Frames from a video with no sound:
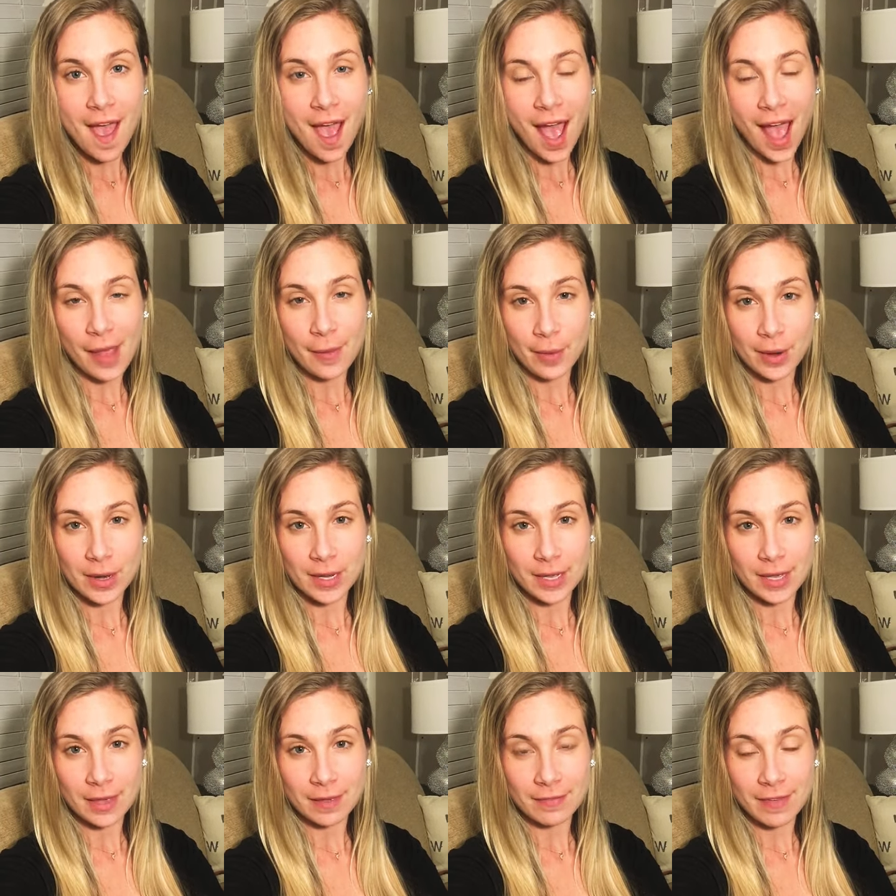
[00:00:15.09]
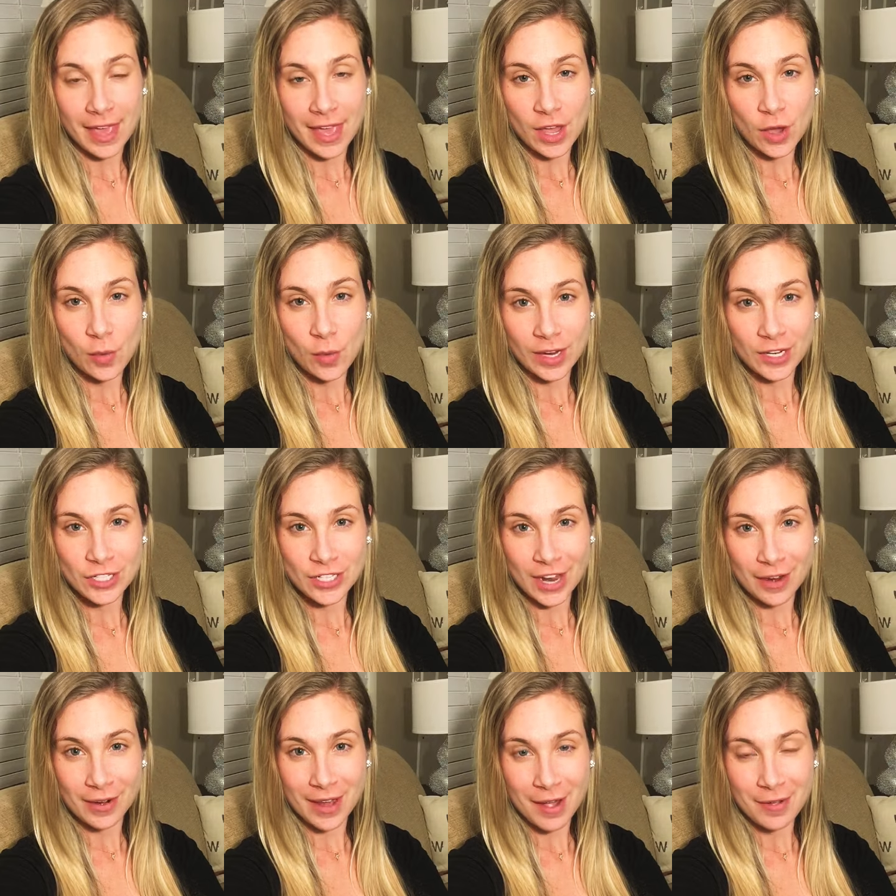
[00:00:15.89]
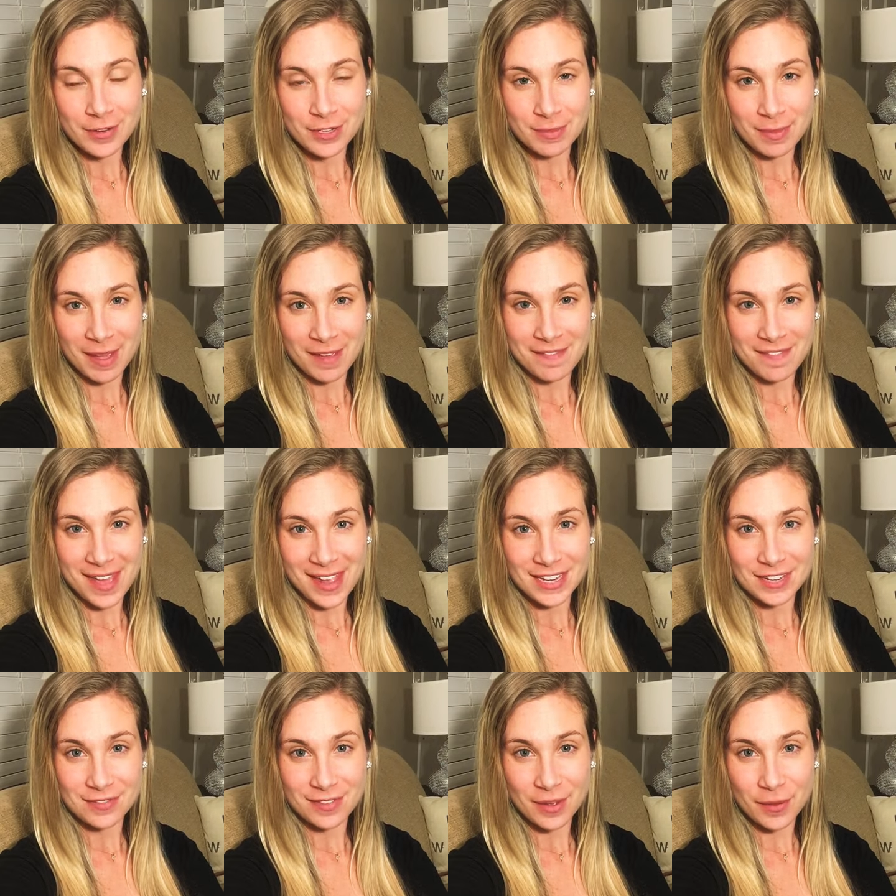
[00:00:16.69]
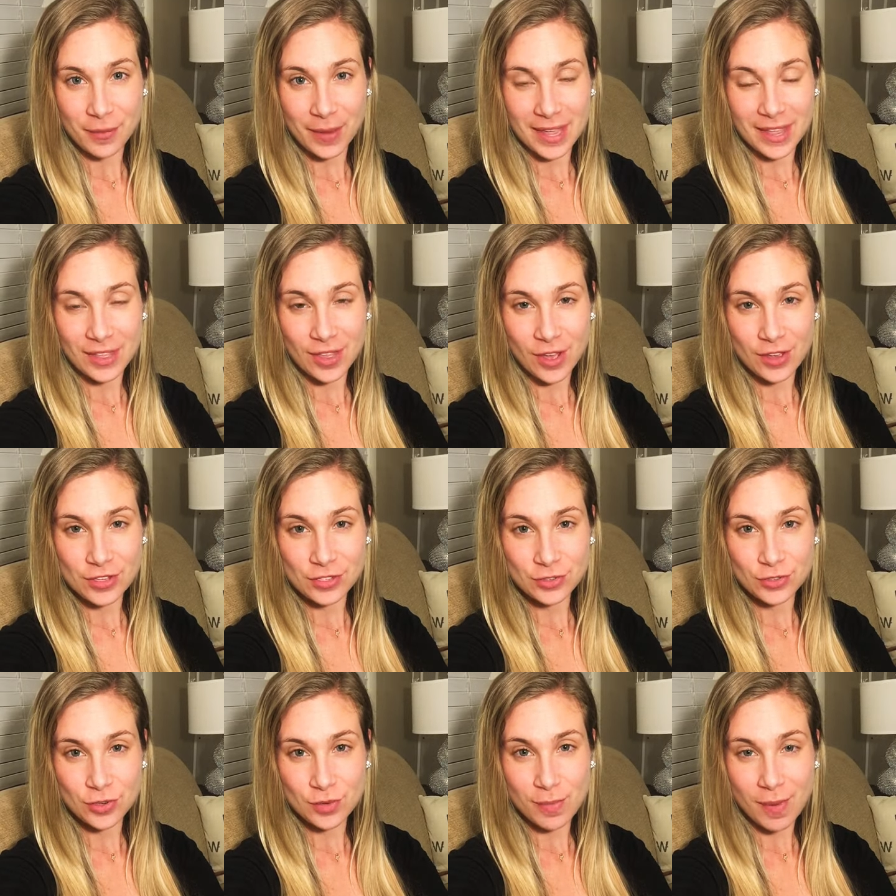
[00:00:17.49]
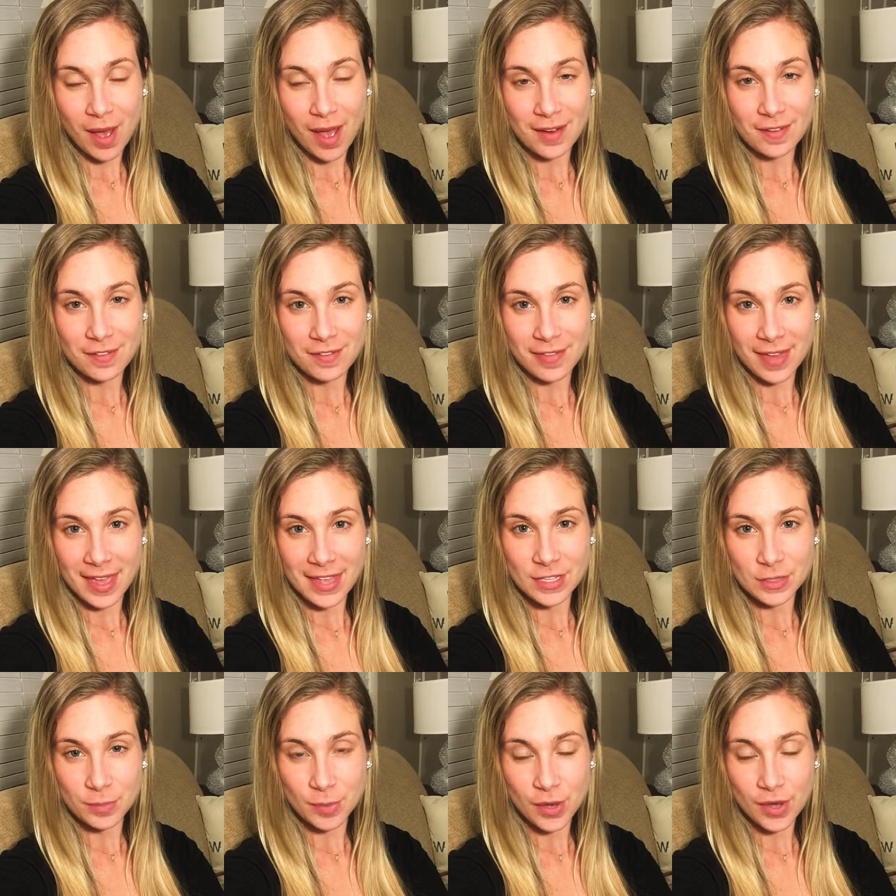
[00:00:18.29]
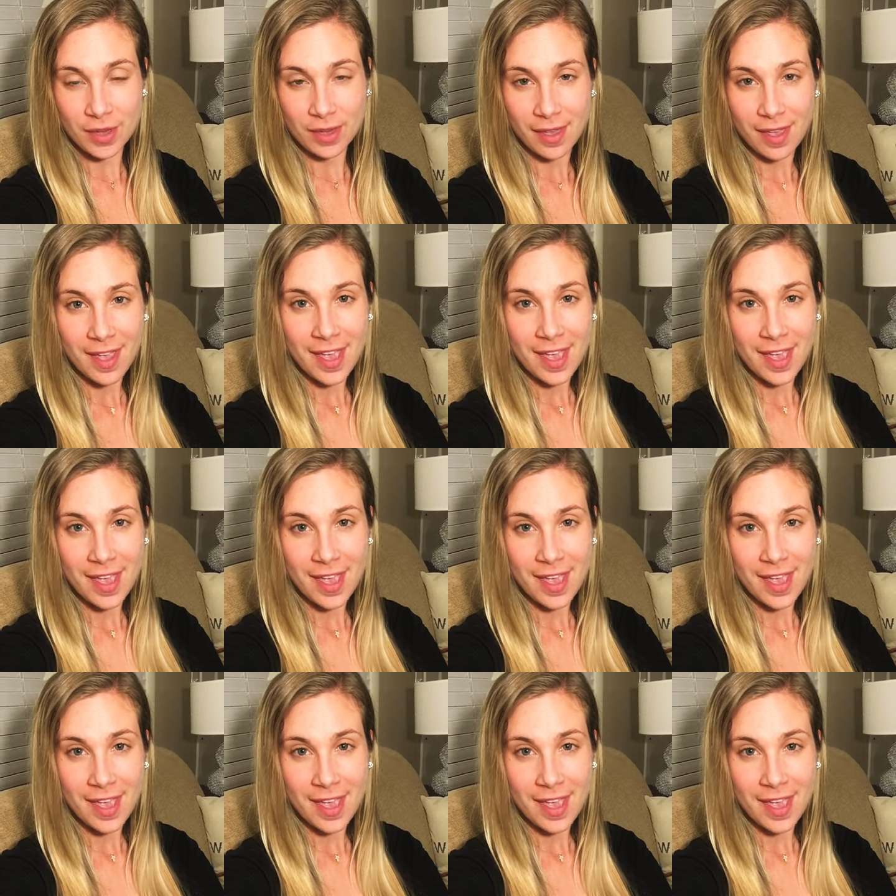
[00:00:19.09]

I want to give a quick shout out to my Fat Fit Weight Loss group on Facebook.